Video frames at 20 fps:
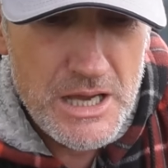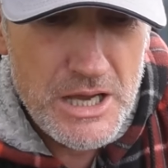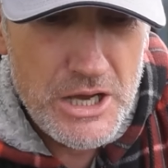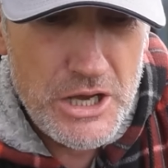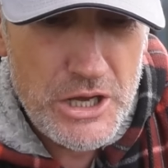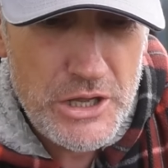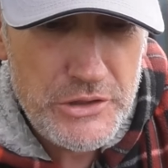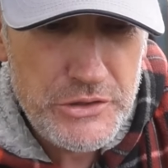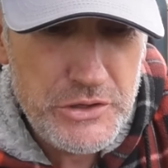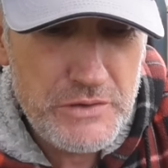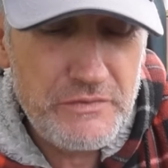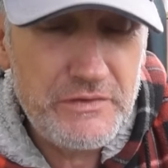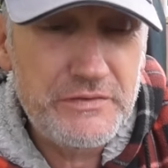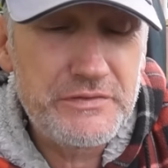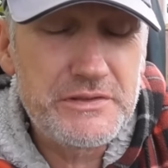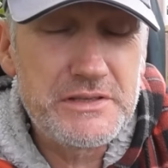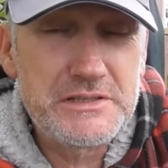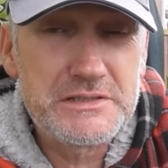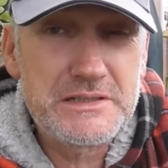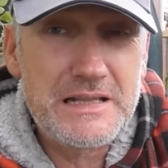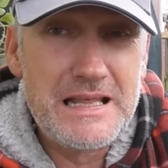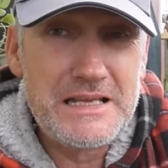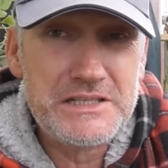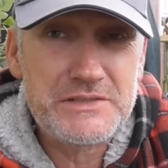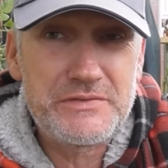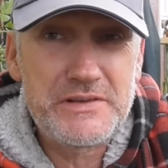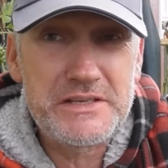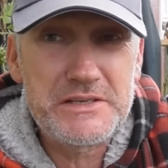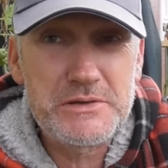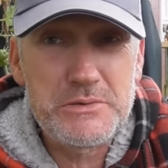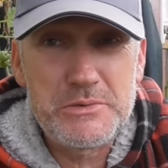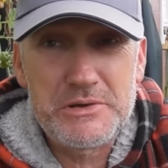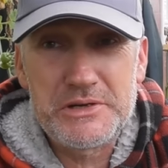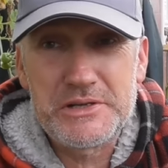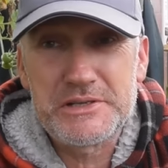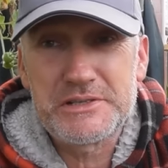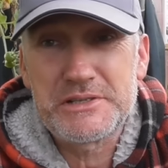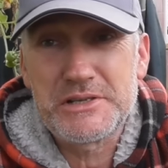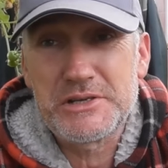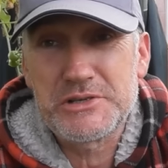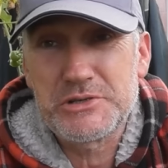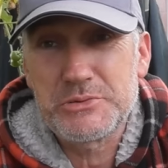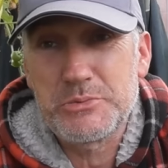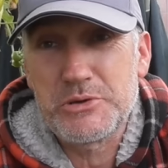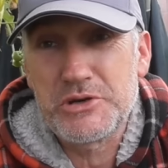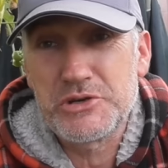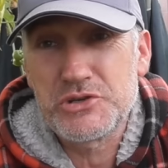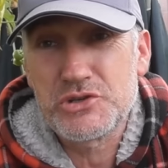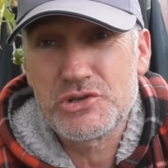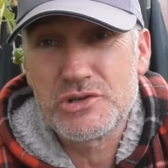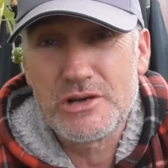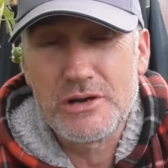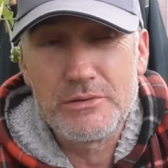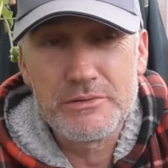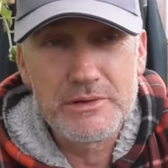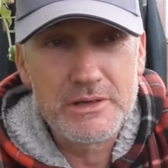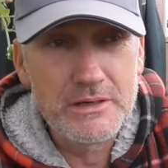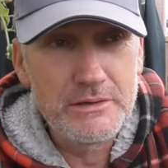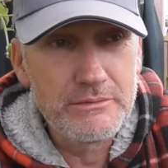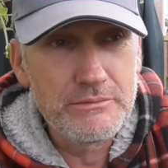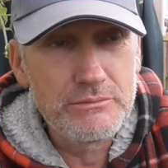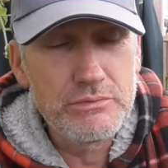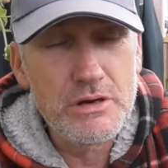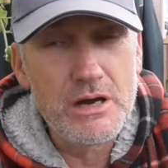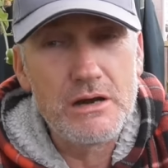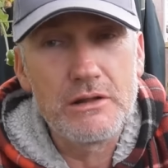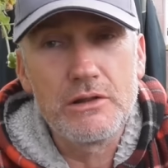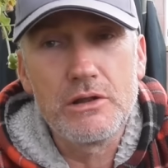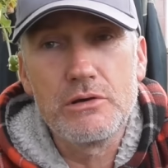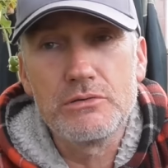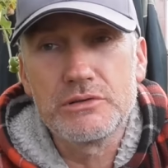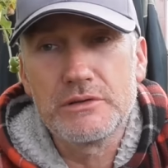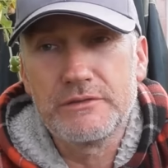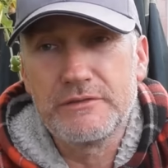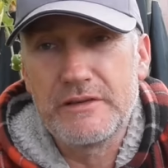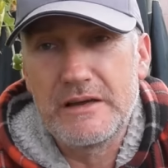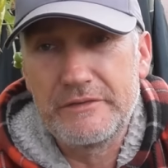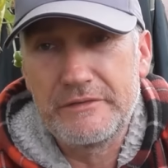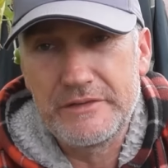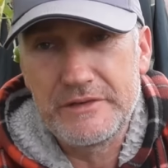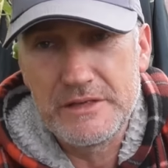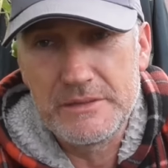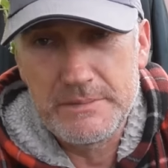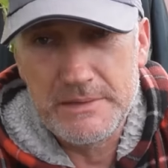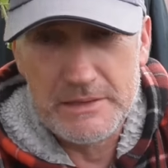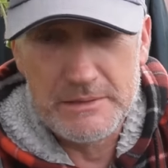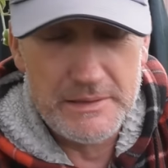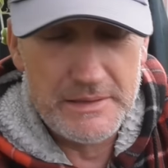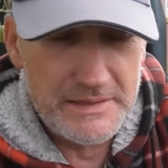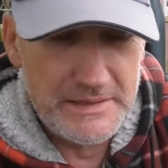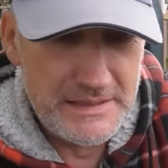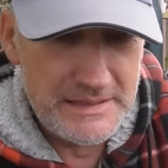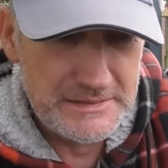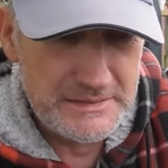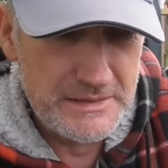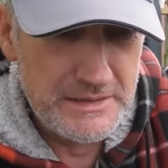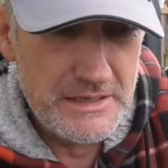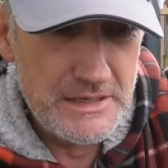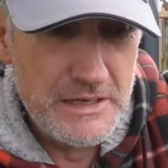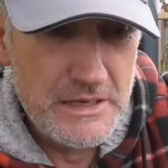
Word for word: Uh, the other, this last thing I want to I want to show you, what a load of faffing about I had.